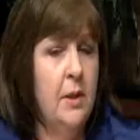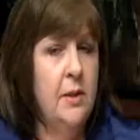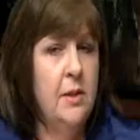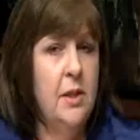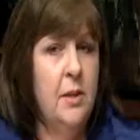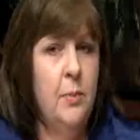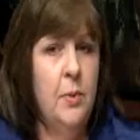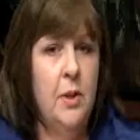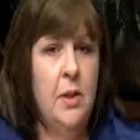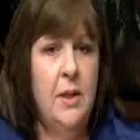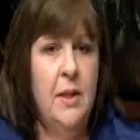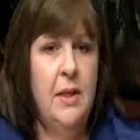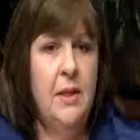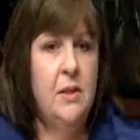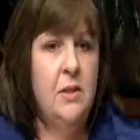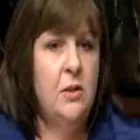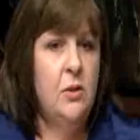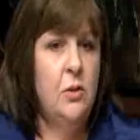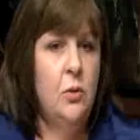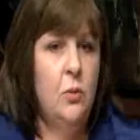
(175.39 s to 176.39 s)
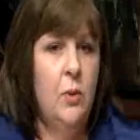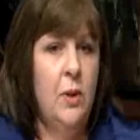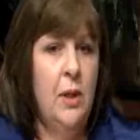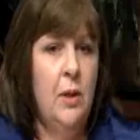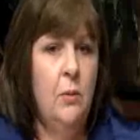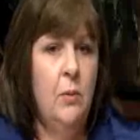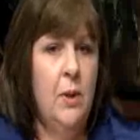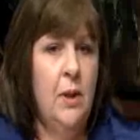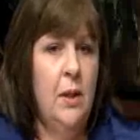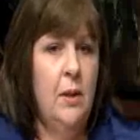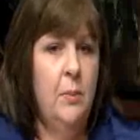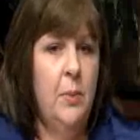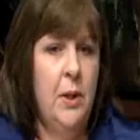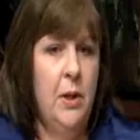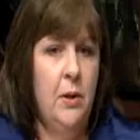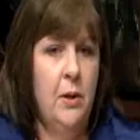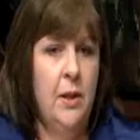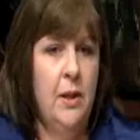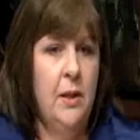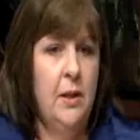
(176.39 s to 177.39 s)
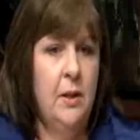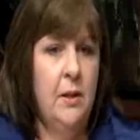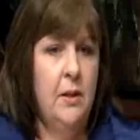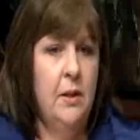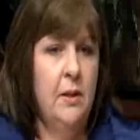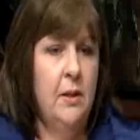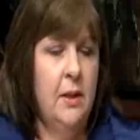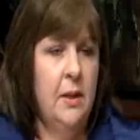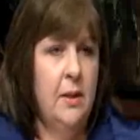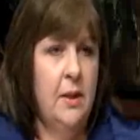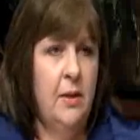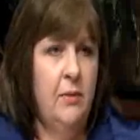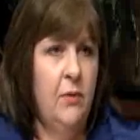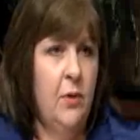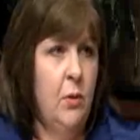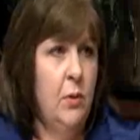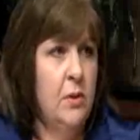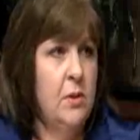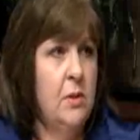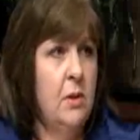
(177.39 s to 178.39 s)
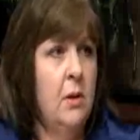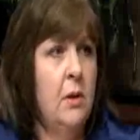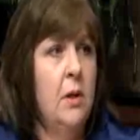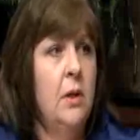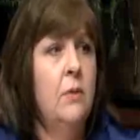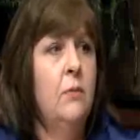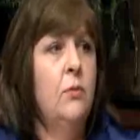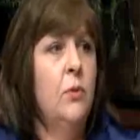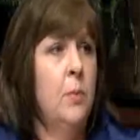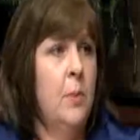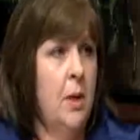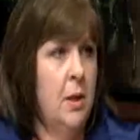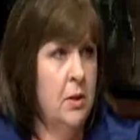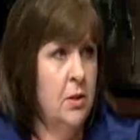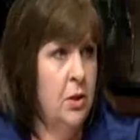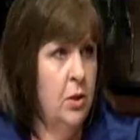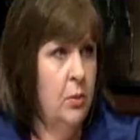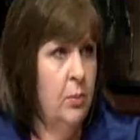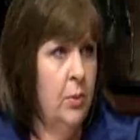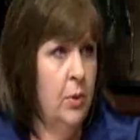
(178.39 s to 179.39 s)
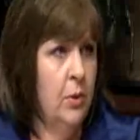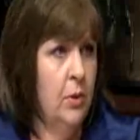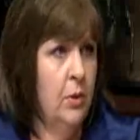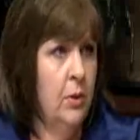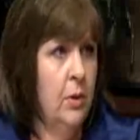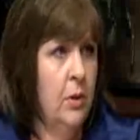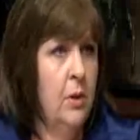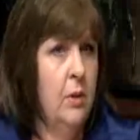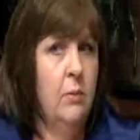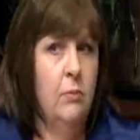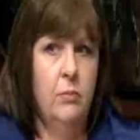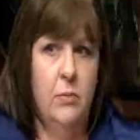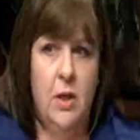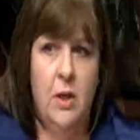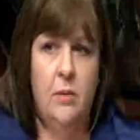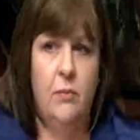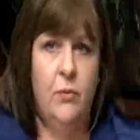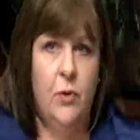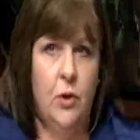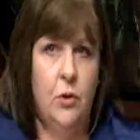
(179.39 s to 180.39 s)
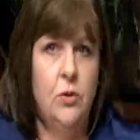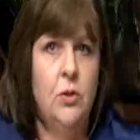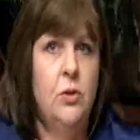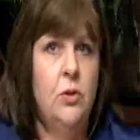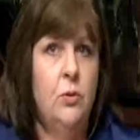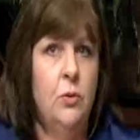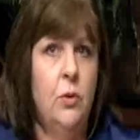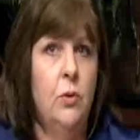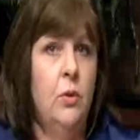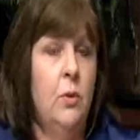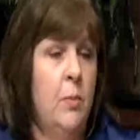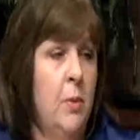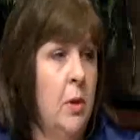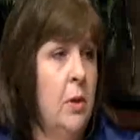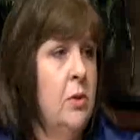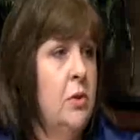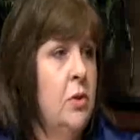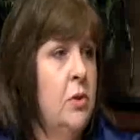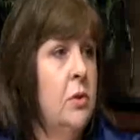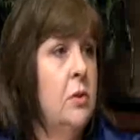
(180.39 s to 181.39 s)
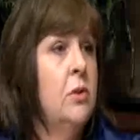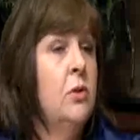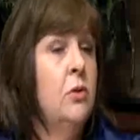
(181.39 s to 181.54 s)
Typically it's a 20-week period that they focus on from October 1st through March